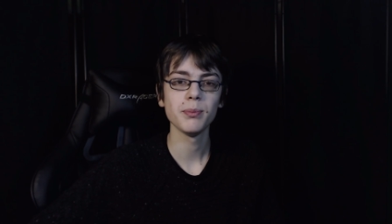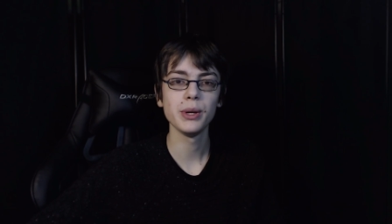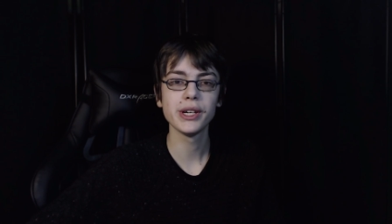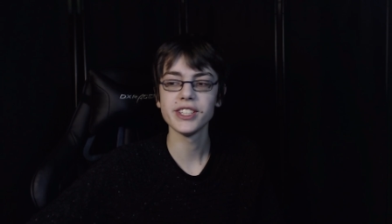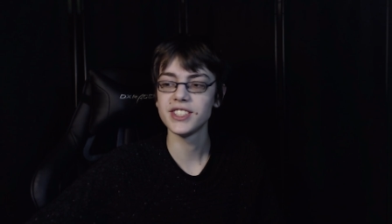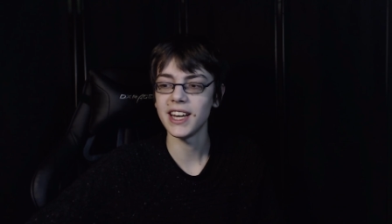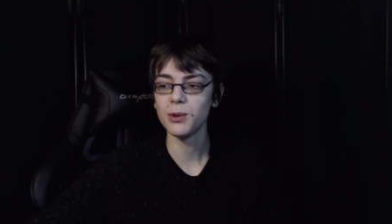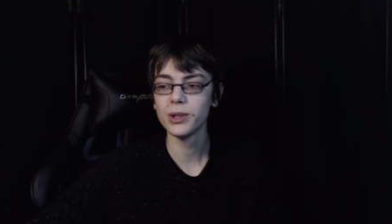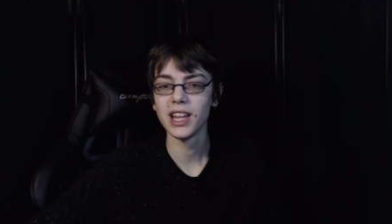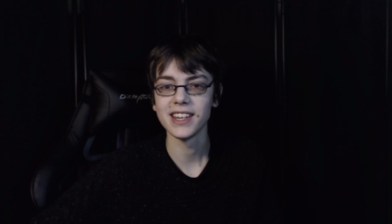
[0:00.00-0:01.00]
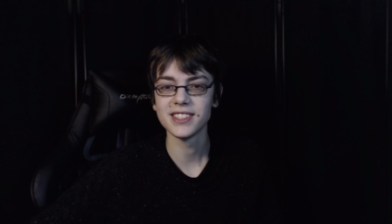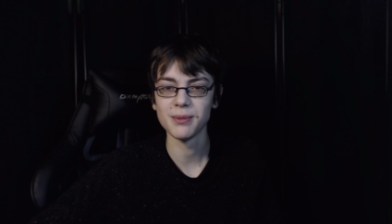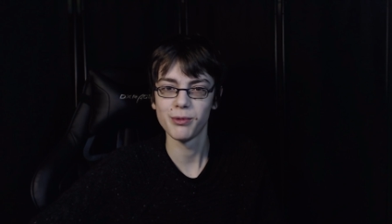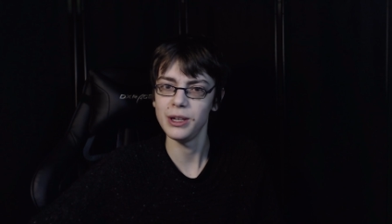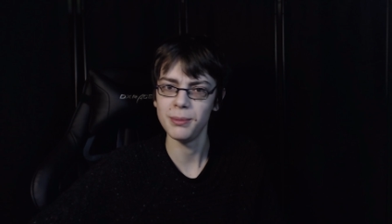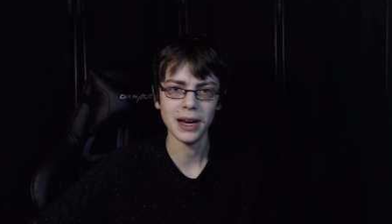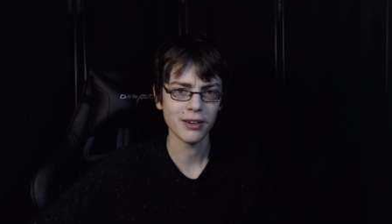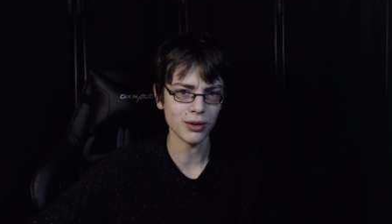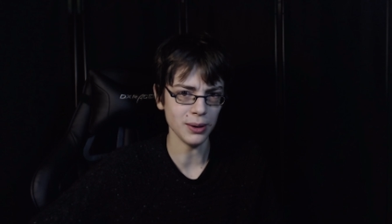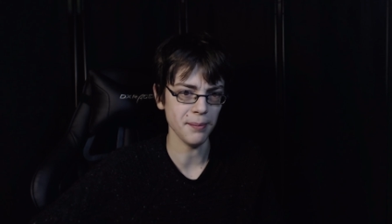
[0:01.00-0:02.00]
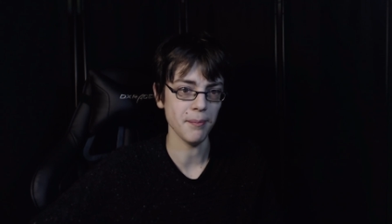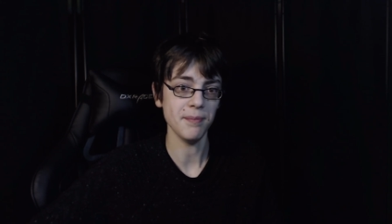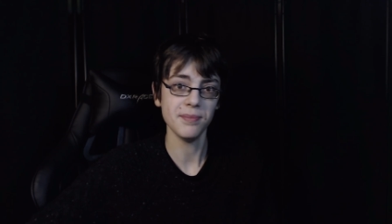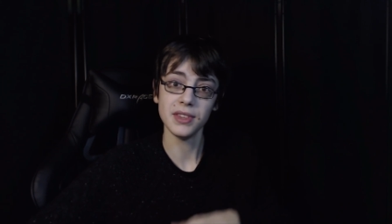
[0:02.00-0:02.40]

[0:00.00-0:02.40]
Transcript: because I would like some feedback from